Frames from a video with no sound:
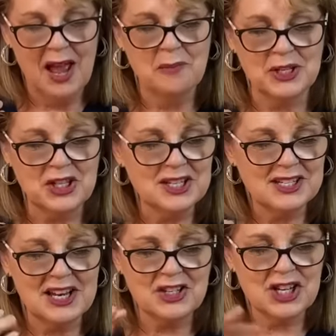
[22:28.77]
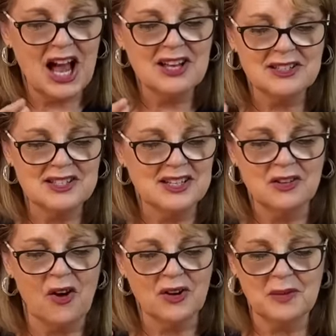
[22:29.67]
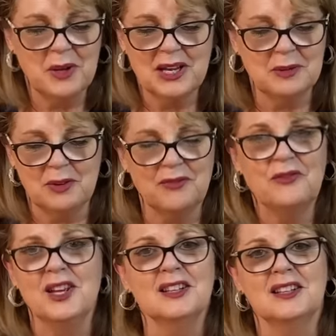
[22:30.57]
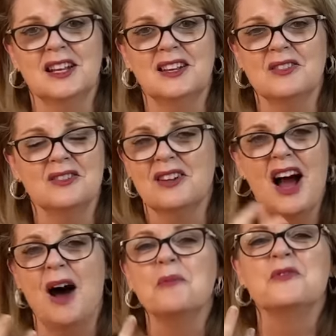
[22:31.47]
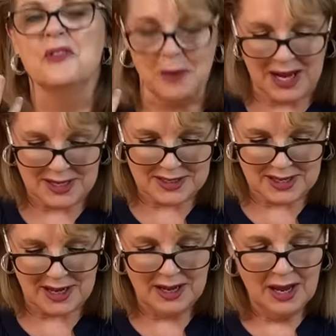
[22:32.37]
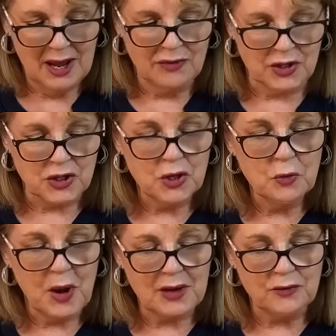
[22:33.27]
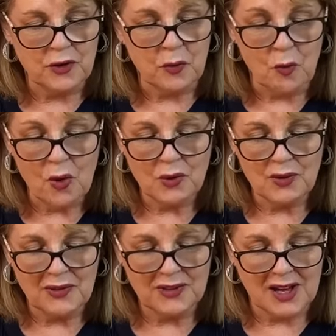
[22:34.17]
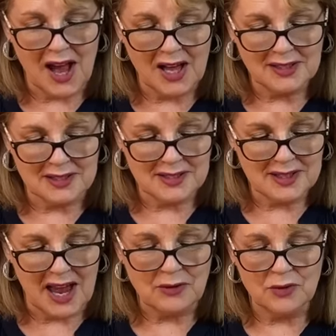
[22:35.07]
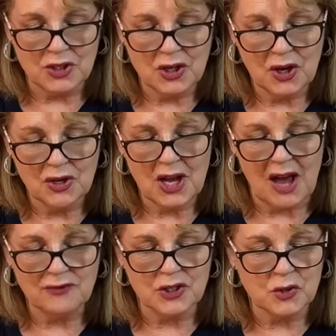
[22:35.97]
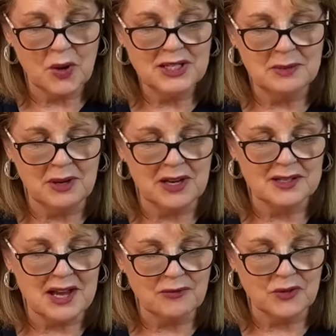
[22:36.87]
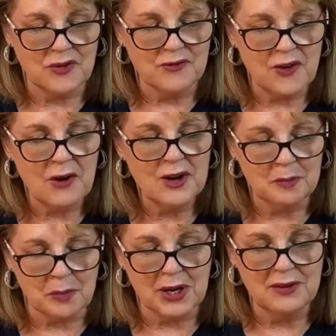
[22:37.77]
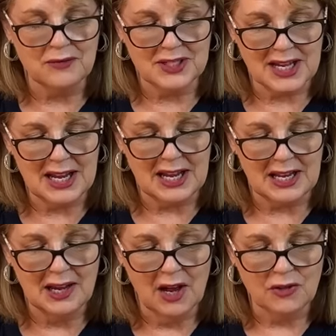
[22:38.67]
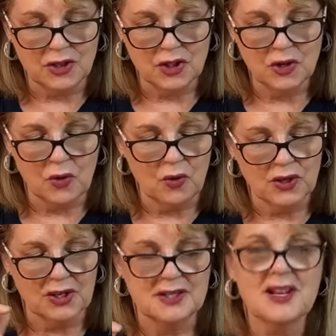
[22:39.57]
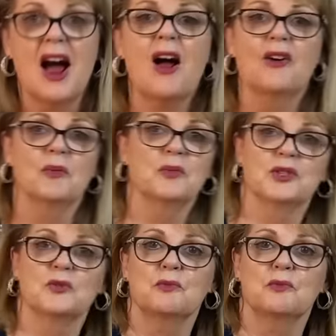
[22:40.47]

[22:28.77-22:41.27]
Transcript: but she said Charles did not appear to be feeling up for banter. The two went for a walk around the gardens and returned after 20 minutes after a very brief tea. The Duke ordered his car and was